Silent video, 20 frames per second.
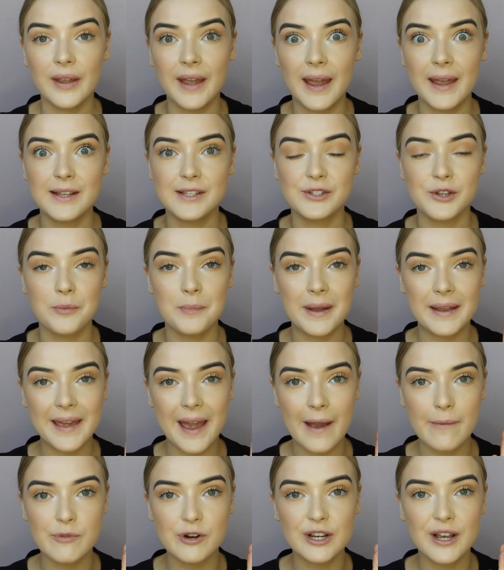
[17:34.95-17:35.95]
Okay, so
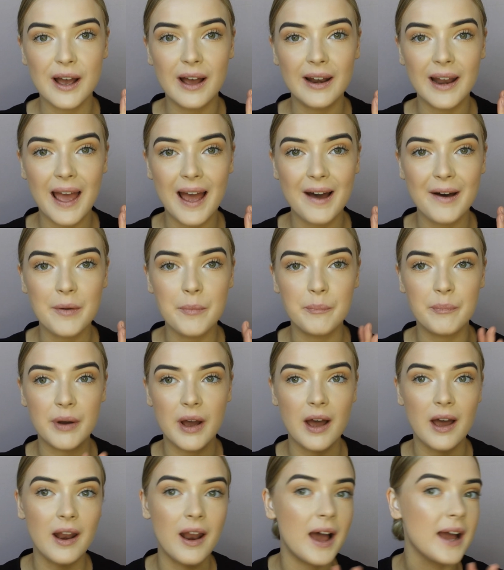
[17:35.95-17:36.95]
my camera cut
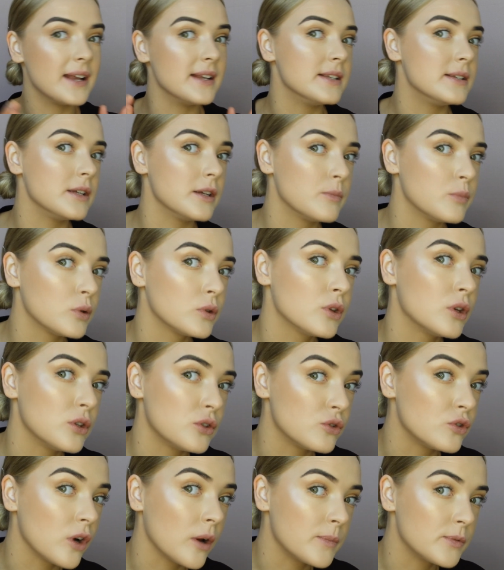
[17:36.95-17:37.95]
out, but I did put
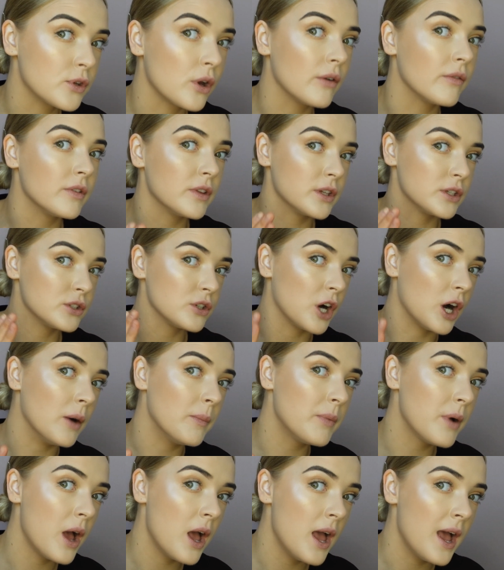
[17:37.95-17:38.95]
those drops over the
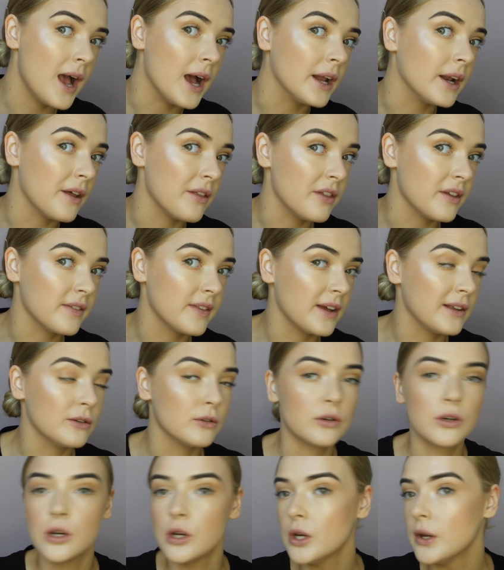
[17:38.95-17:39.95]
top, and I think
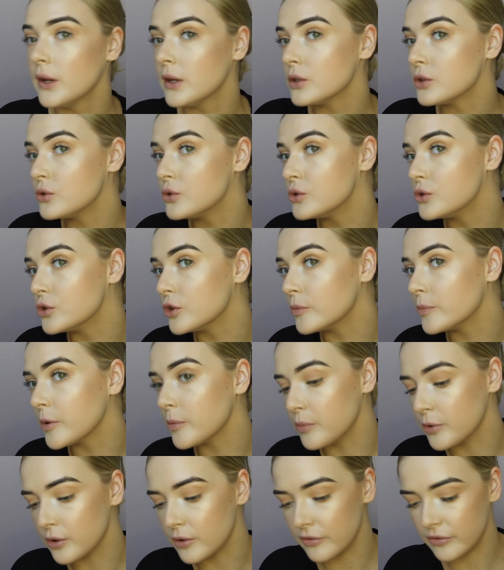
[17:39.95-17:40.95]
they look
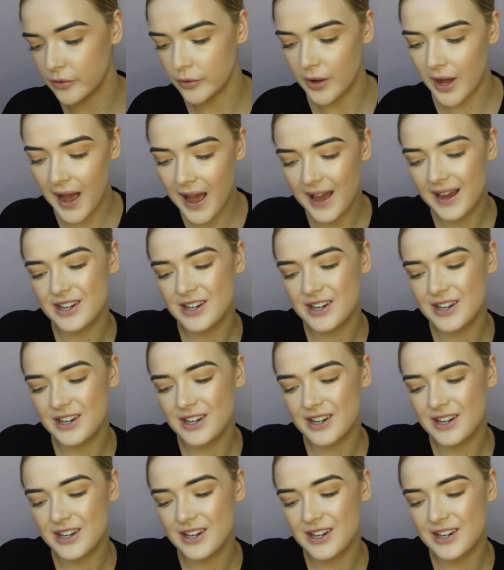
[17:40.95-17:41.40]
super beautiful.